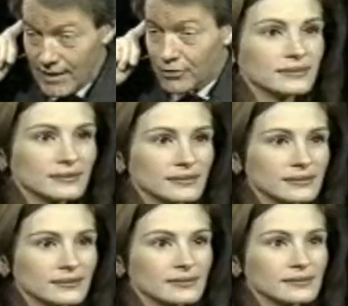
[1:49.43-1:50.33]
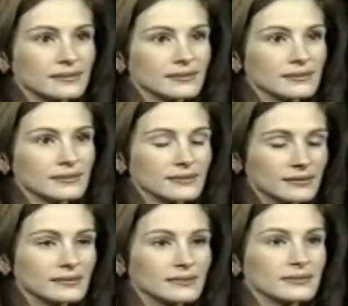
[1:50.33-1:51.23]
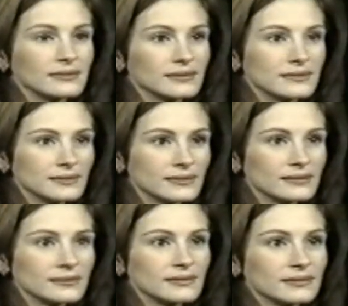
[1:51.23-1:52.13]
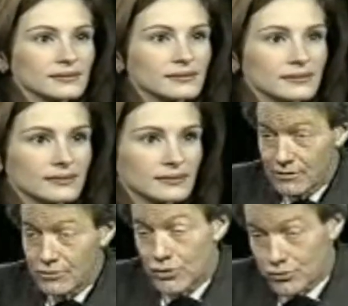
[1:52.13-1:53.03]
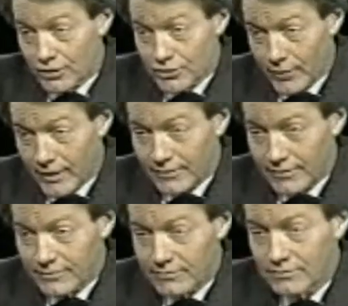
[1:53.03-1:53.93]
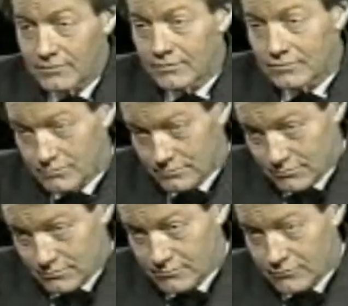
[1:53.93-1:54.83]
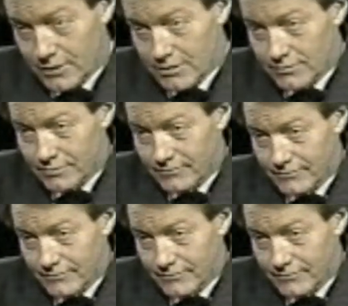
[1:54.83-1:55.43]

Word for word: and I'm going to try to make that happen, mm-hmm. both in terms of choosing projects, choosing a director. Yes.